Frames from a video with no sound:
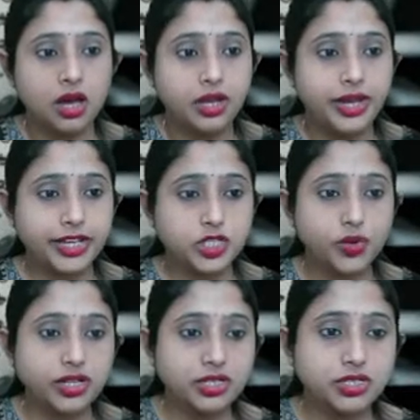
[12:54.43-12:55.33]
Next
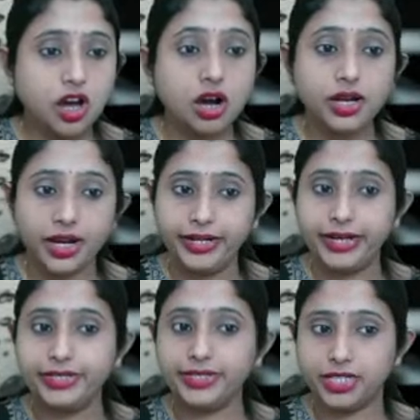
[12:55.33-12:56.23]
one is your
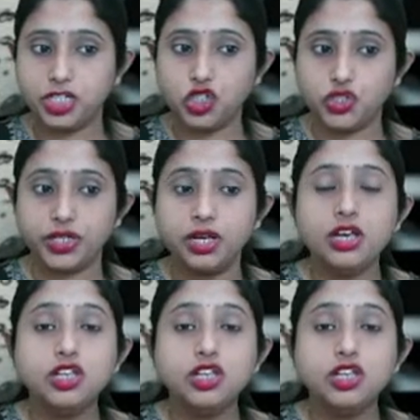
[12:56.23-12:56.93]
condensation.